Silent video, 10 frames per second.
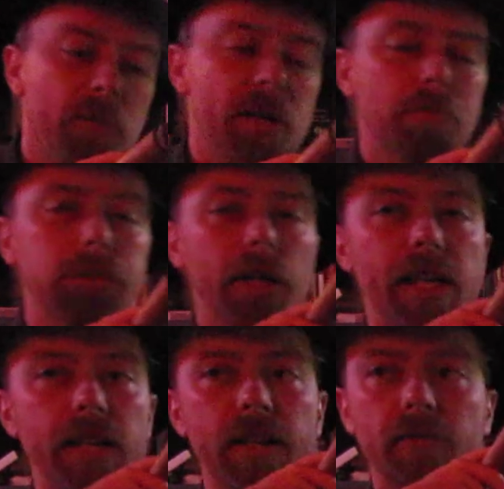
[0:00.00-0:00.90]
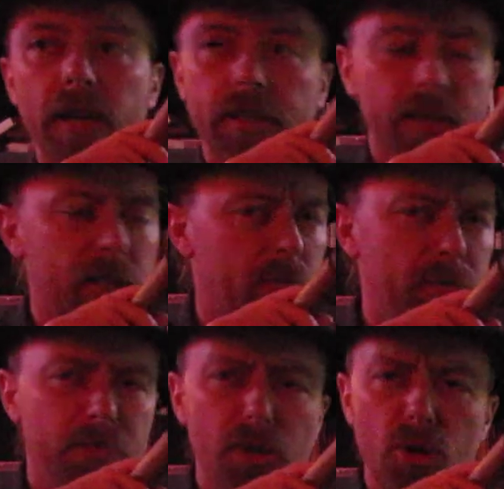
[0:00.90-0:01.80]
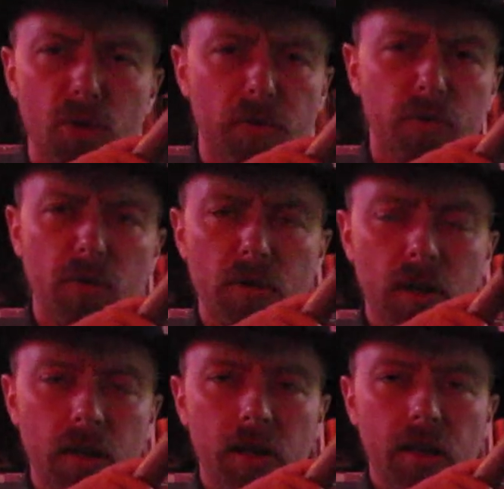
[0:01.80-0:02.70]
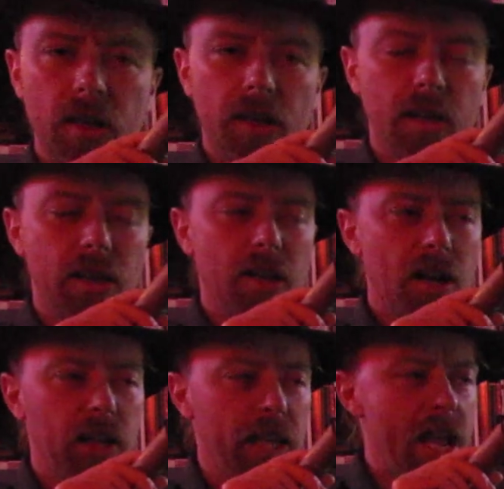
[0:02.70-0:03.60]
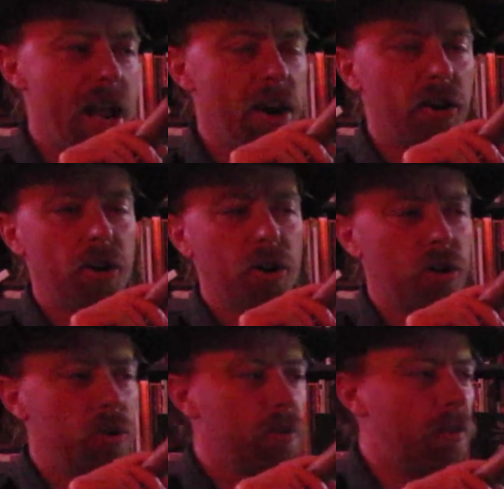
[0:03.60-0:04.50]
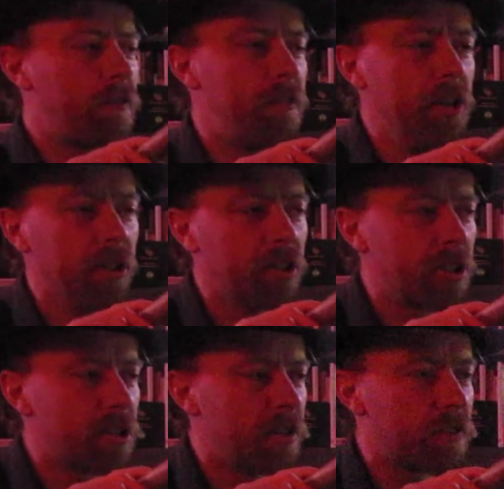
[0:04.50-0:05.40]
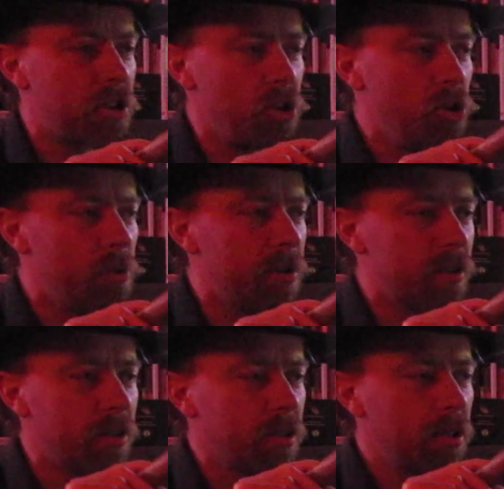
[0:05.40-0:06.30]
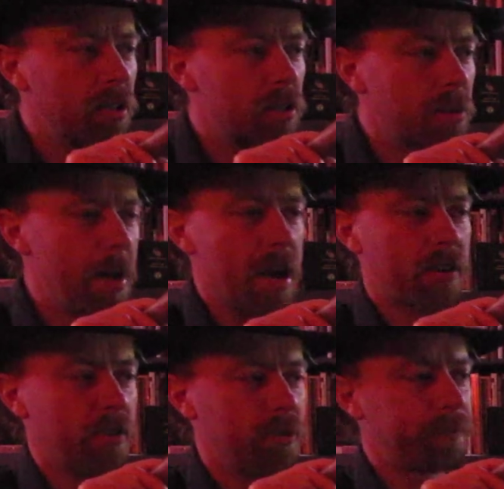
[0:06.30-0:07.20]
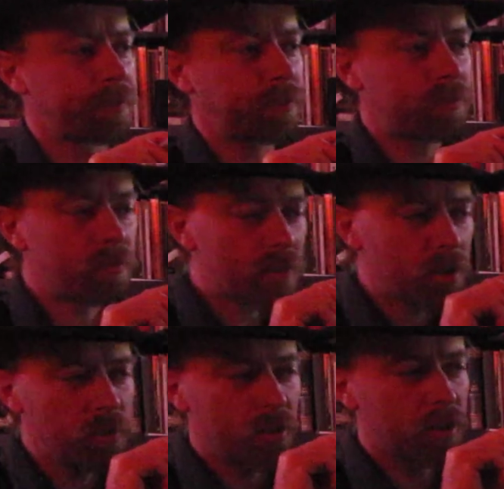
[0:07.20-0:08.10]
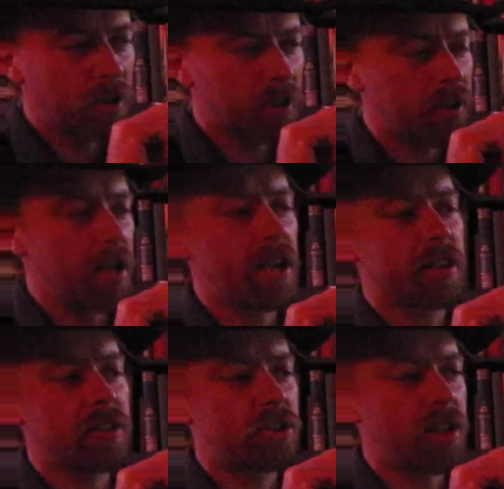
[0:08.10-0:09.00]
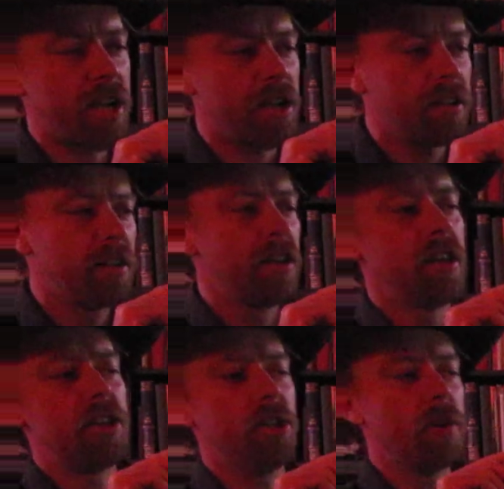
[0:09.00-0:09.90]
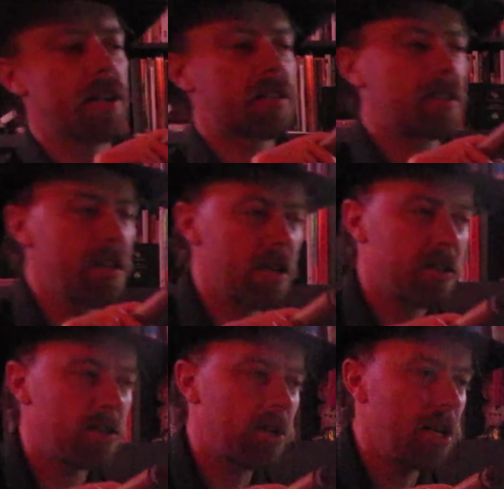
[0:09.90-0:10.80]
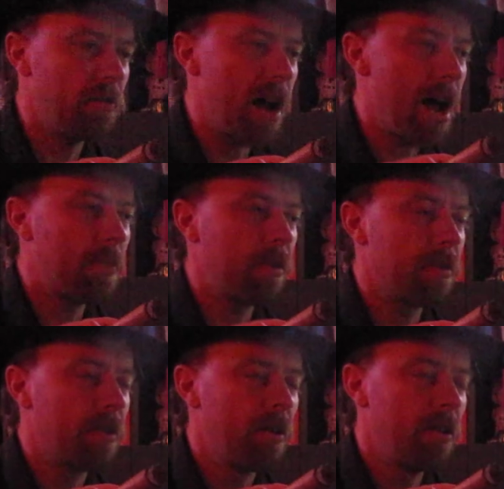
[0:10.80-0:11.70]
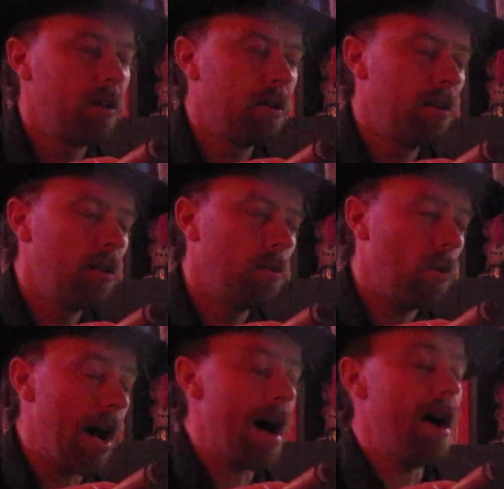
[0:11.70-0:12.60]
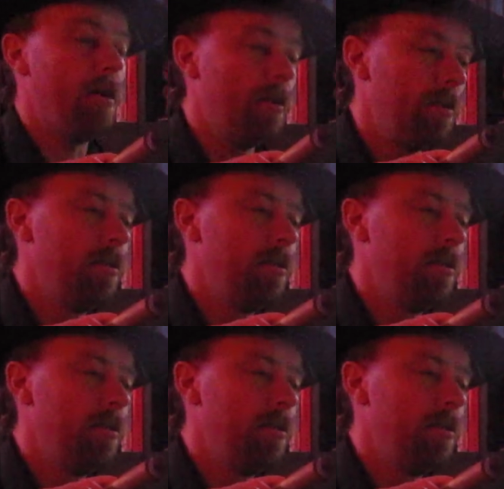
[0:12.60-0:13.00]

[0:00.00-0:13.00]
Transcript: be a blend right there. Beautiful. A Ligero filler of Cuban tobacco with a Connecticut Shade, U.S. Connecticut Shade wrapper. Wow.